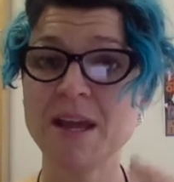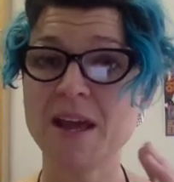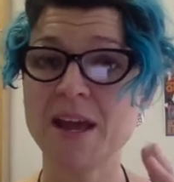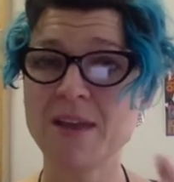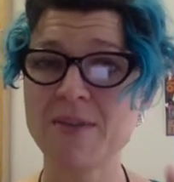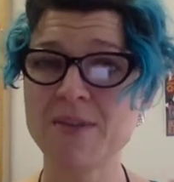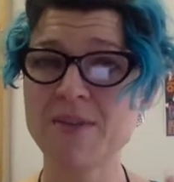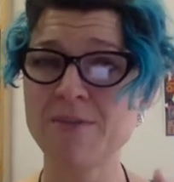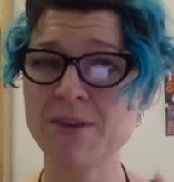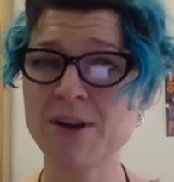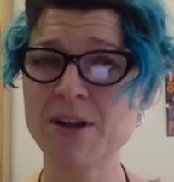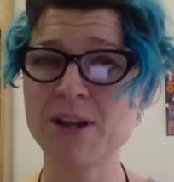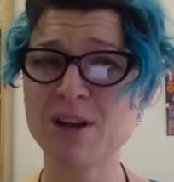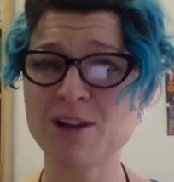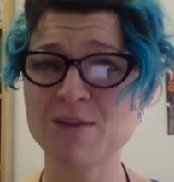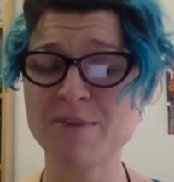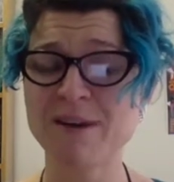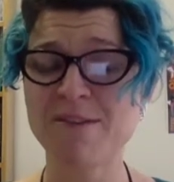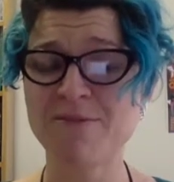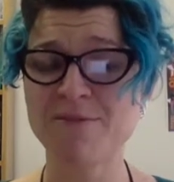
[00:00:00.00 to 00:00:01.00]
And you've only
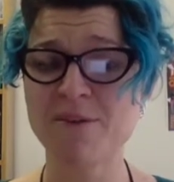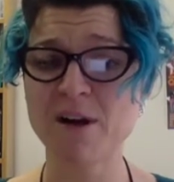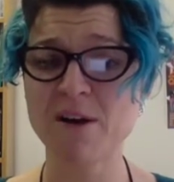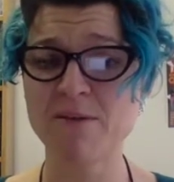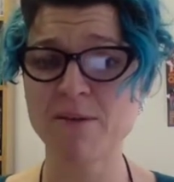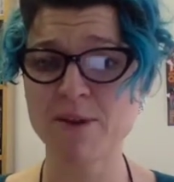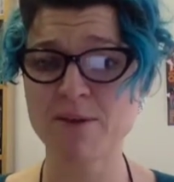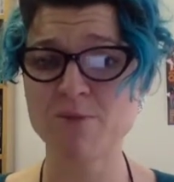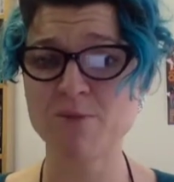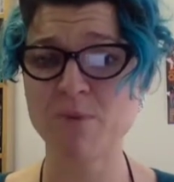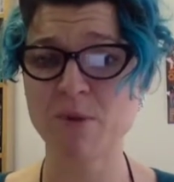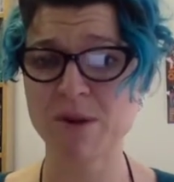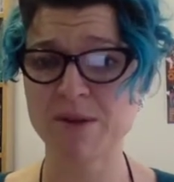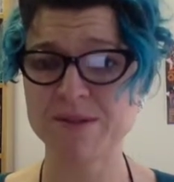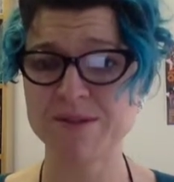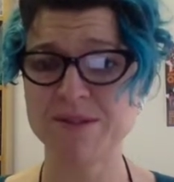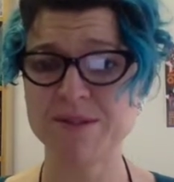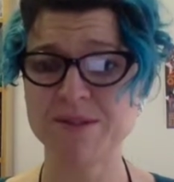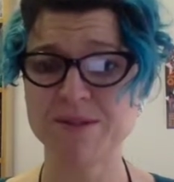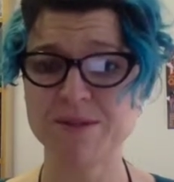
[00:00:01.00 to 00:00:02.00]
got about 500
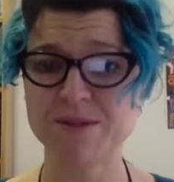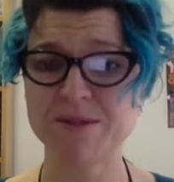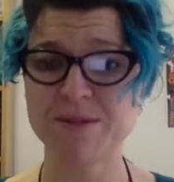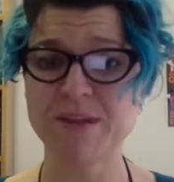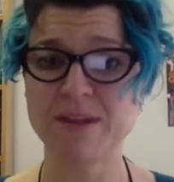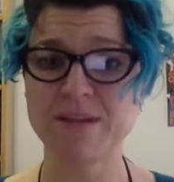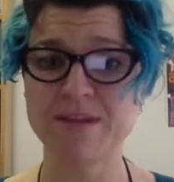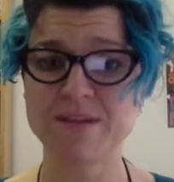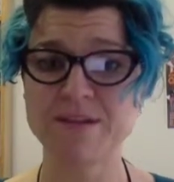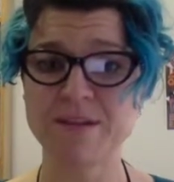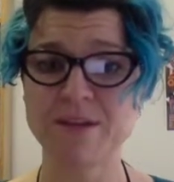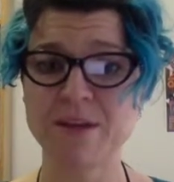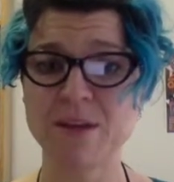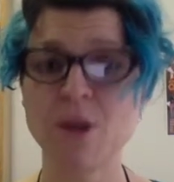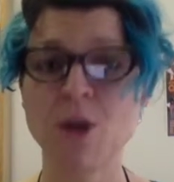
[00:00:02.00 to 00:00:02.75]
words to do this.